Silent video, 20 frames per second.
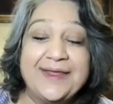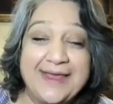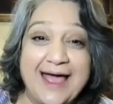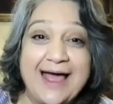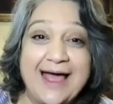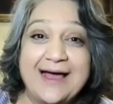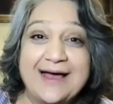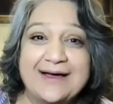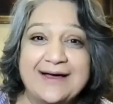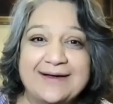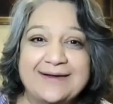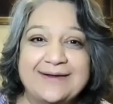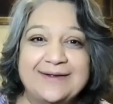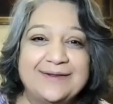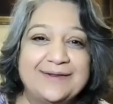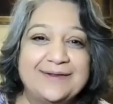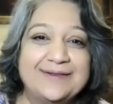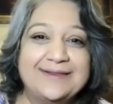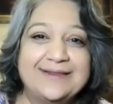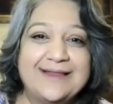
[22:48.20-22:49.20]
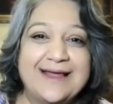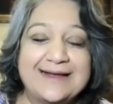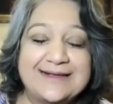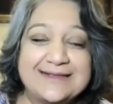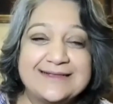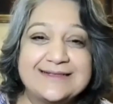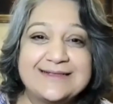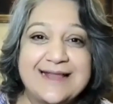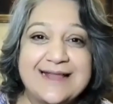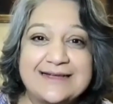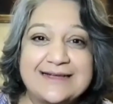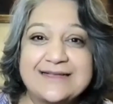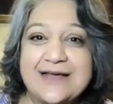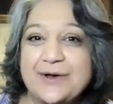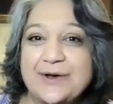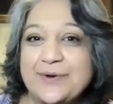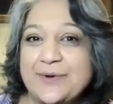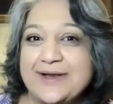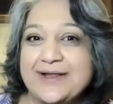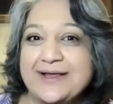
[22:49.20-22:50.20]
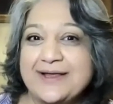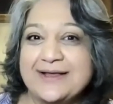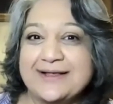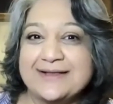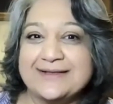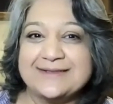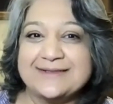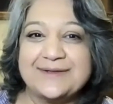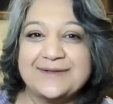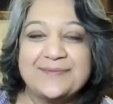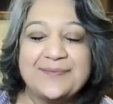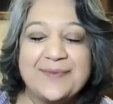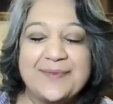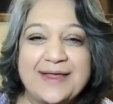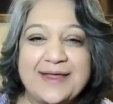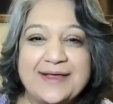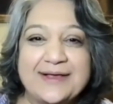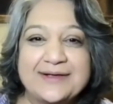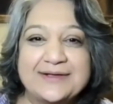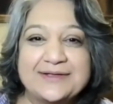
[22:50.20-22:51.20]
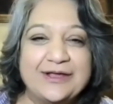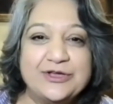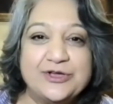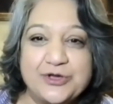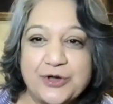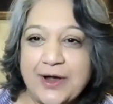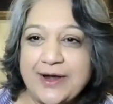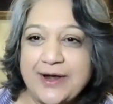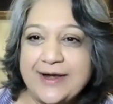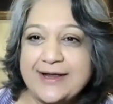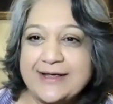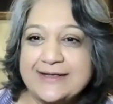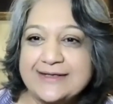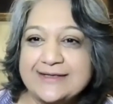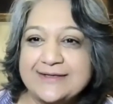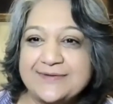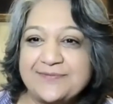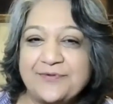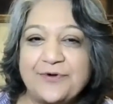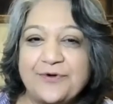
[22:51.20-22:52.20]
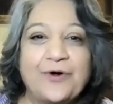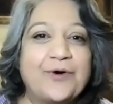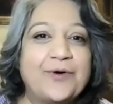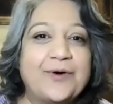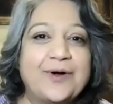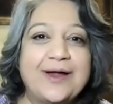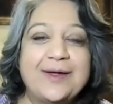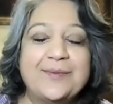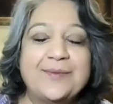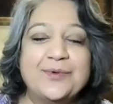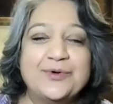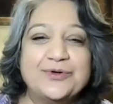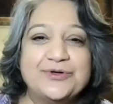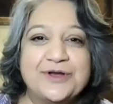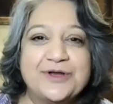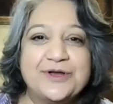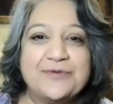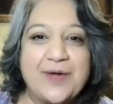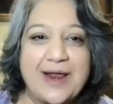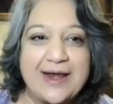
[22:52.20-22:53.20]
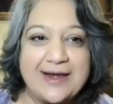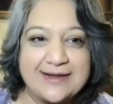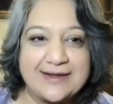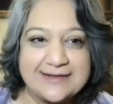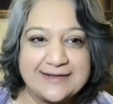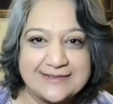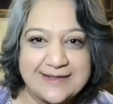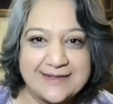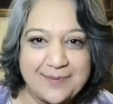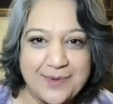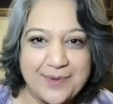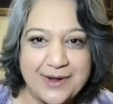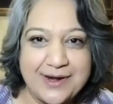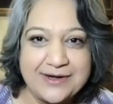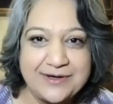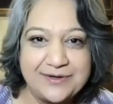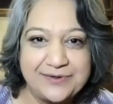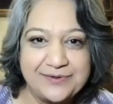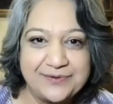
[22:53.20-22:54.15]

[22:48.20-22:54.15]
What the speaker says: Yeah, that's how it is. Join us for Emotional Wellness Summit